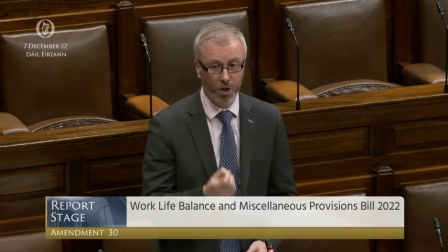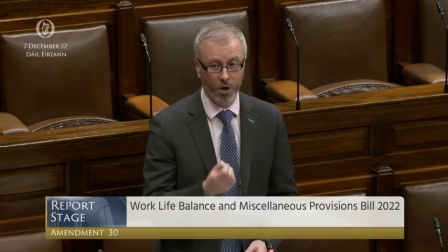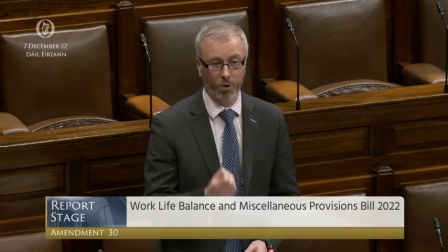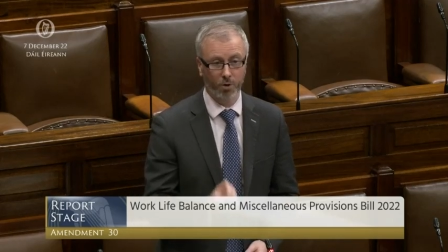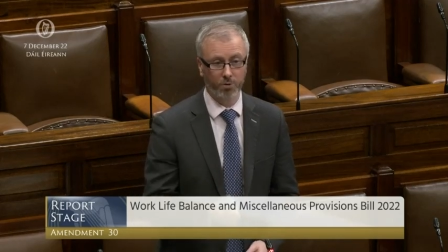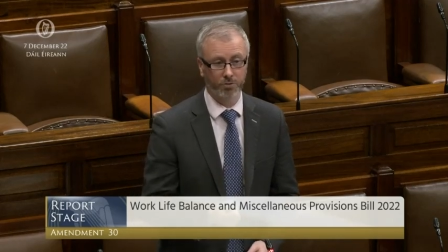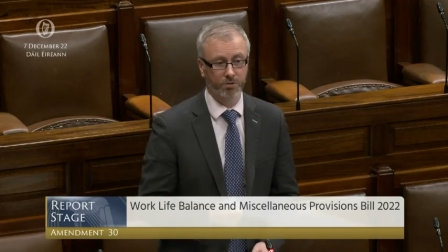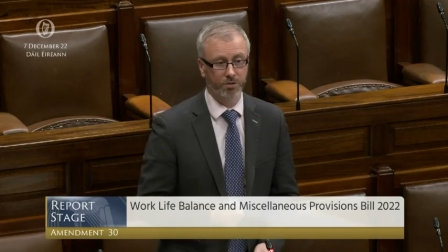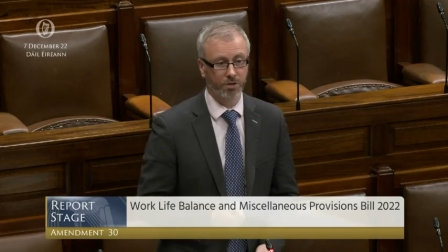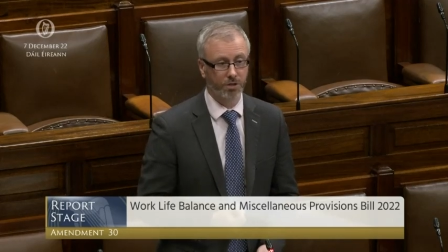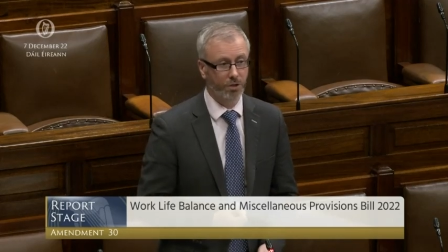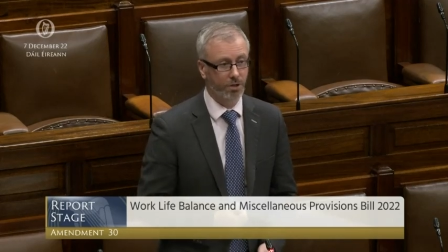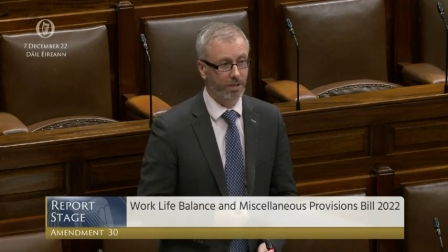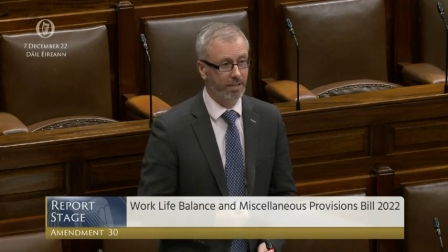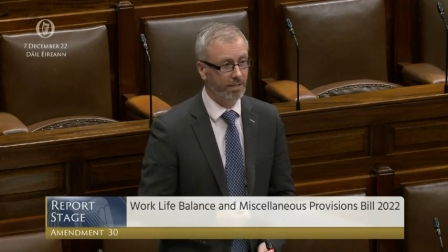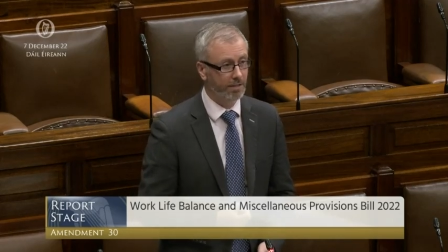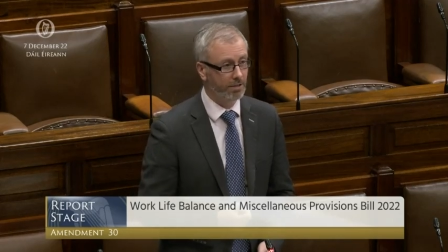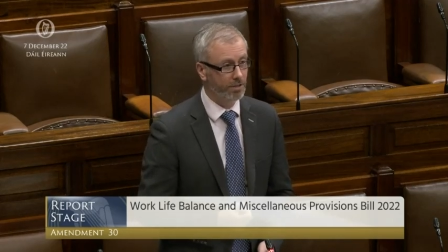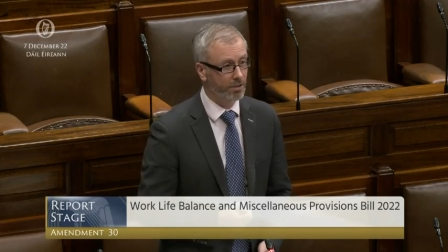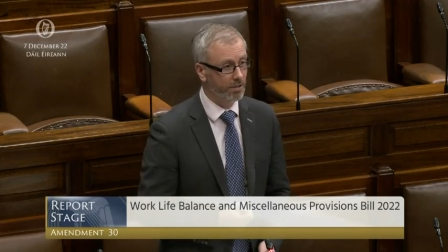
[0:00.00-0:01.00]
under the
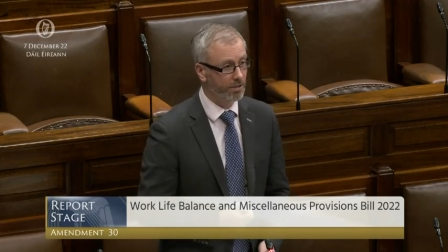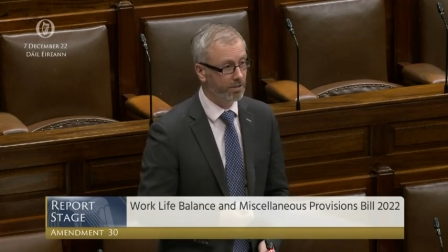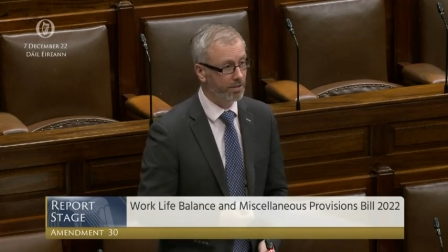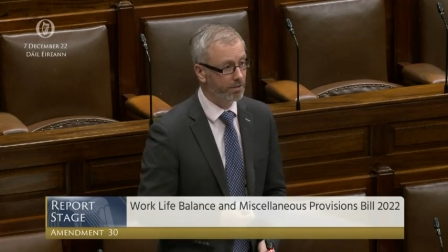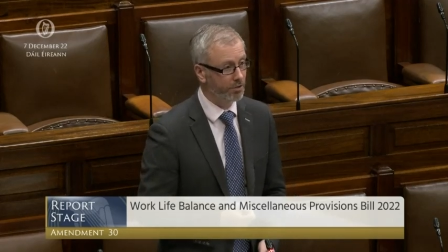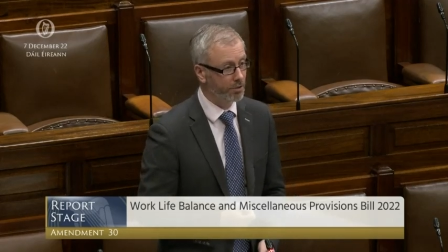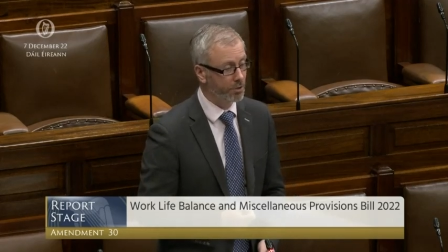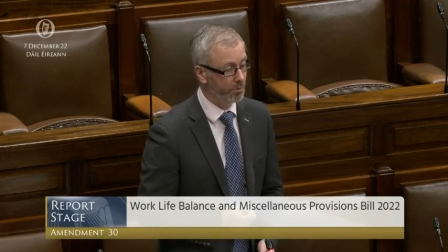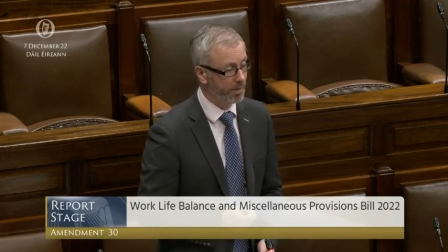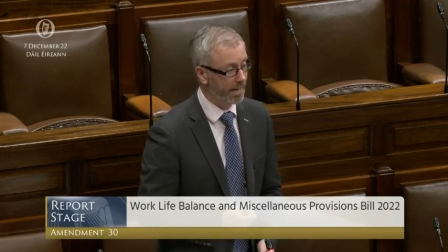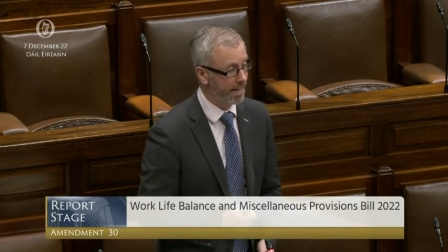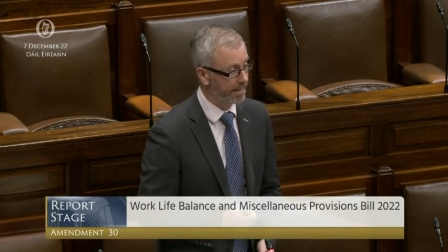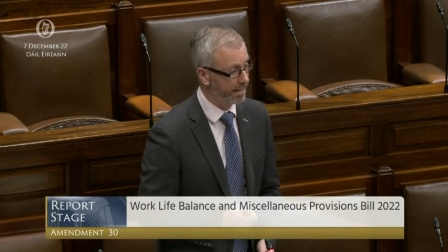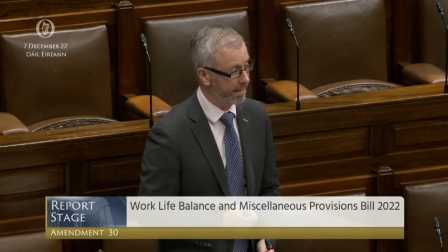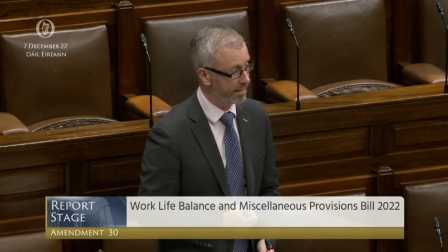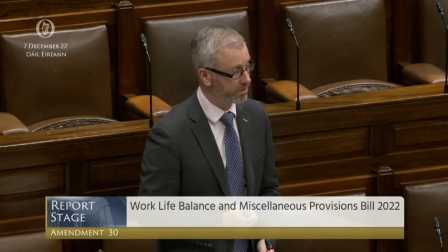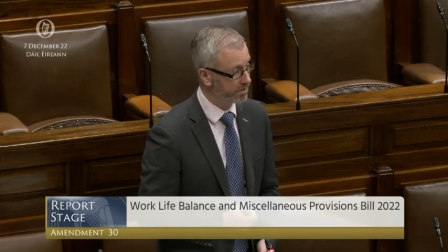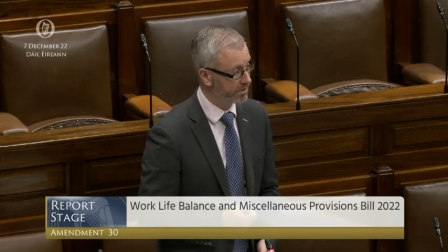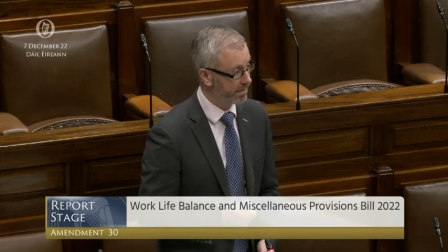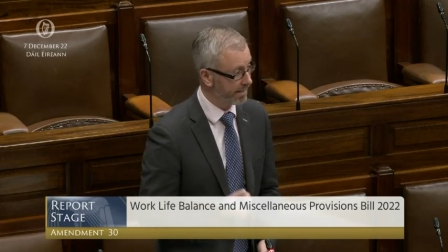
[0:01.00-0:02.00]
e e UK
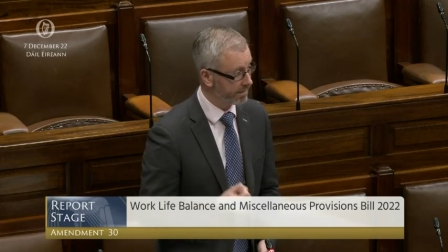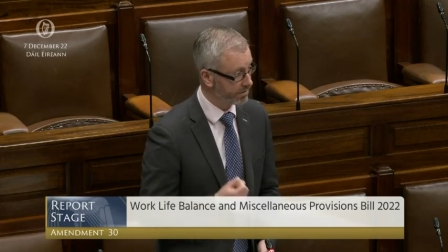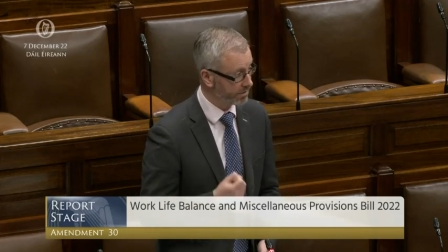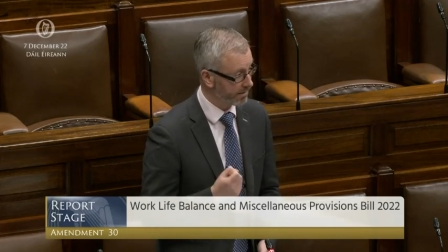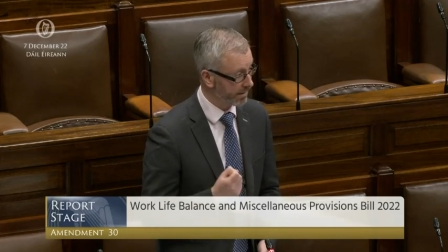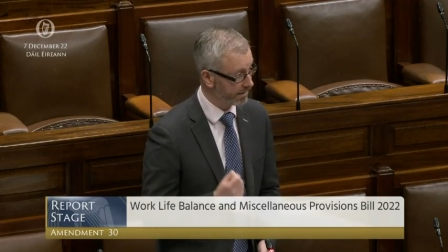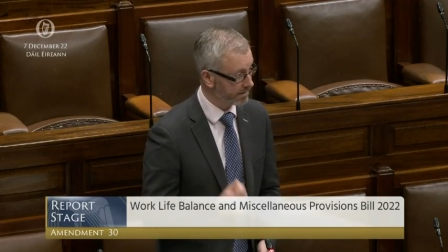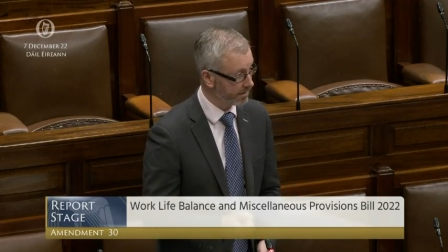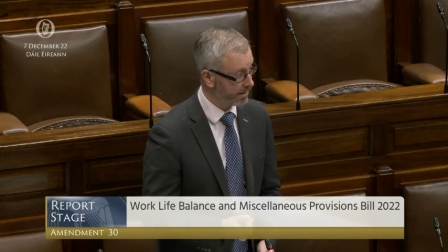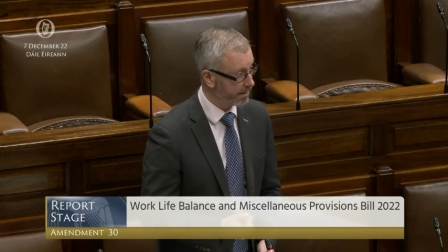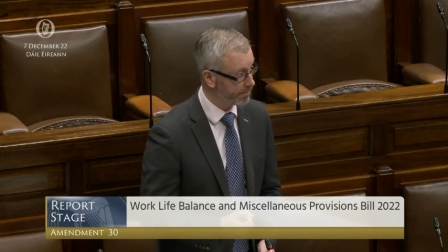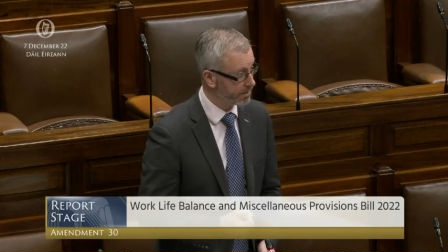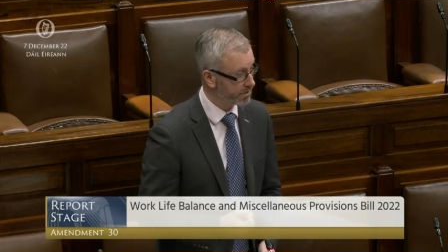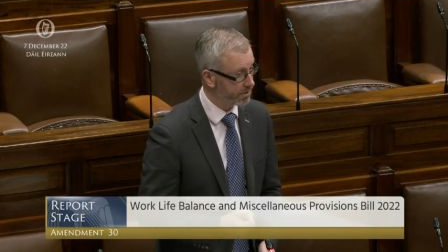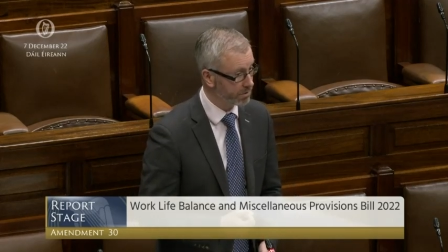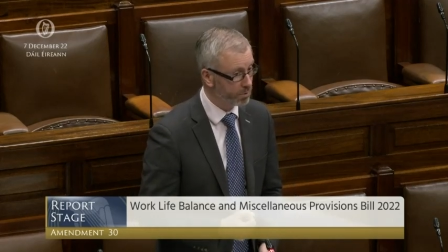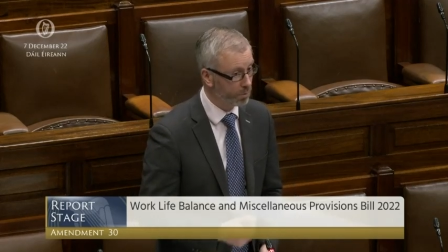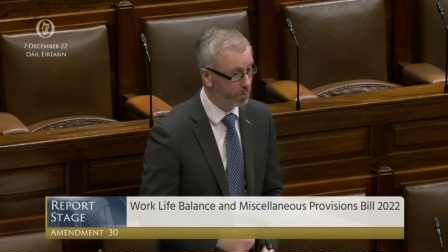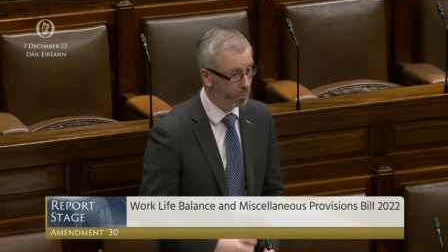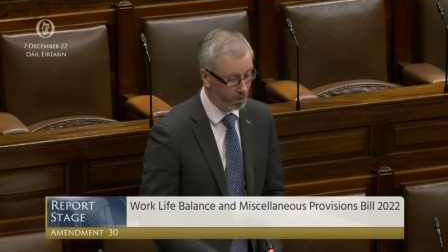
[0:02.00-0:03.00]
legislation. That's
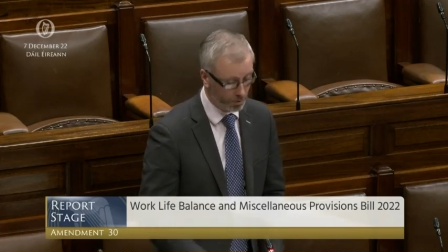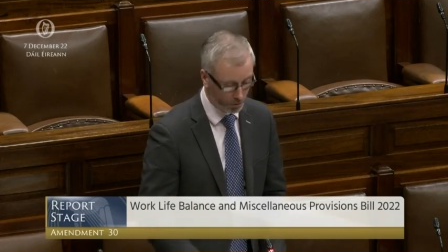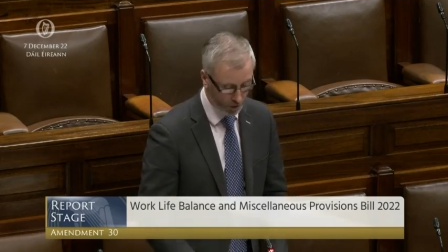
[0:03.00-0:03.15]
limited to one